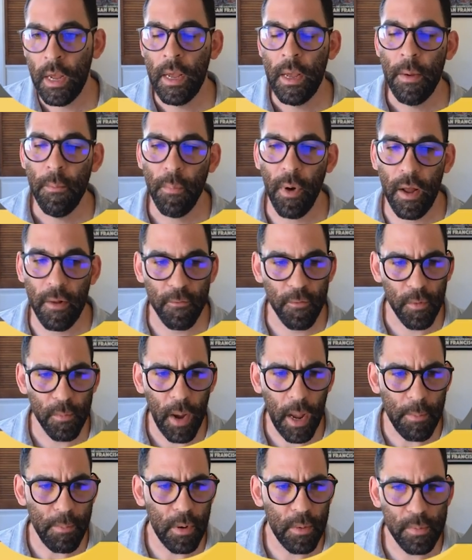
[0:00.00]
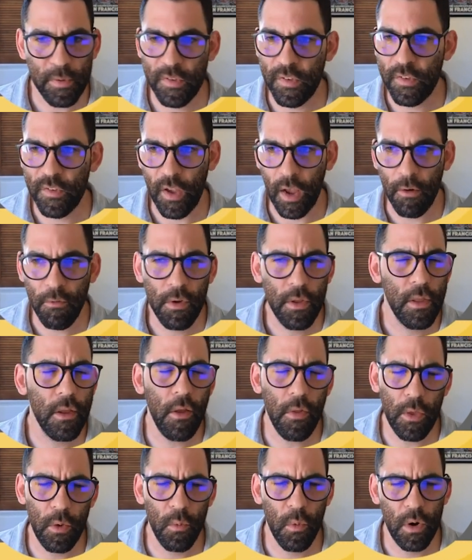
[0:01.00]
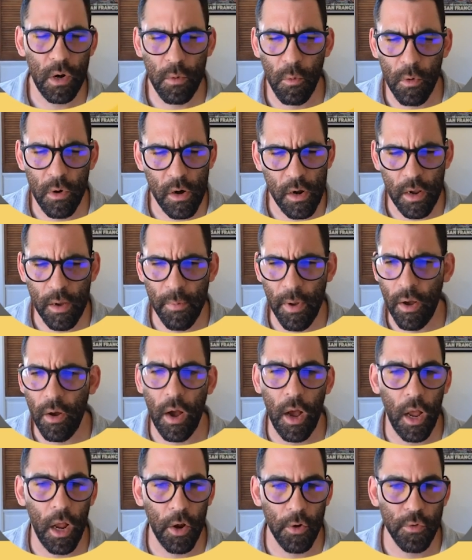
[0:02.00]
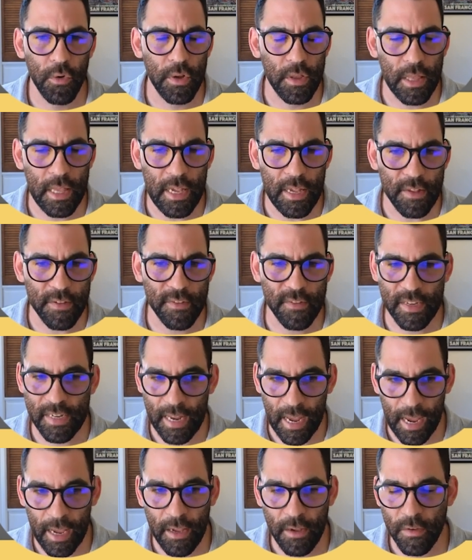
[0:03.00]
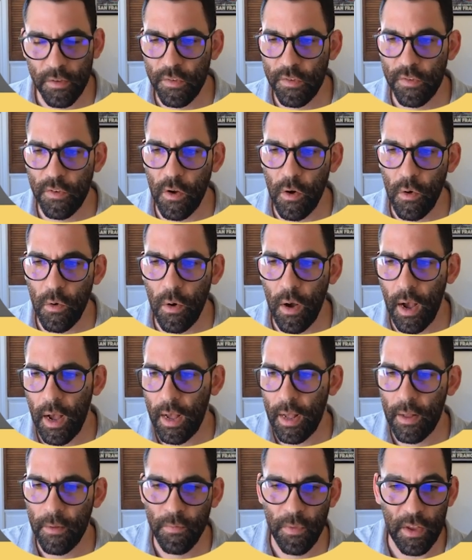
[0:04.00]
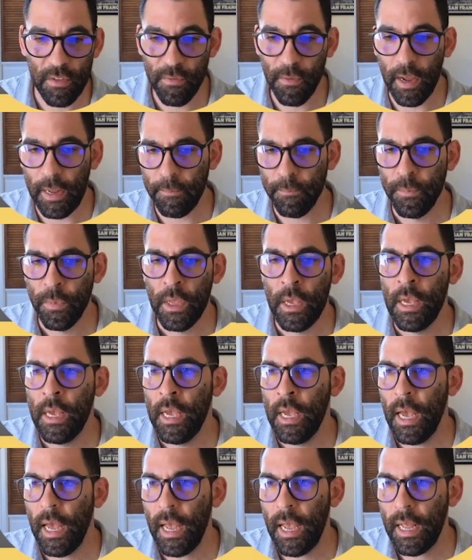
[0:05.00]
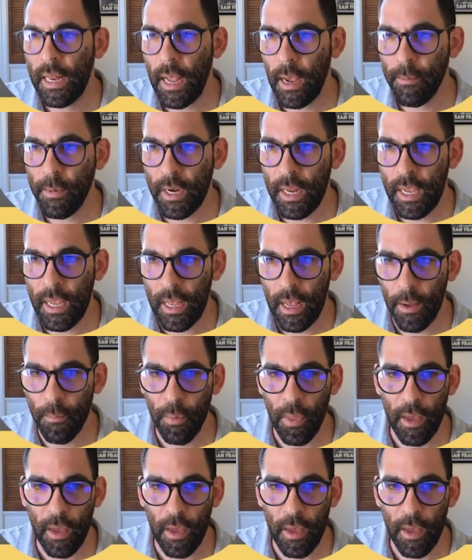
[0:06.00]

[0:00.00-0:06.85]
But for my purposes, I really only want to work about one hundred leads today. So uh, that's fine. And I'm going to hit apply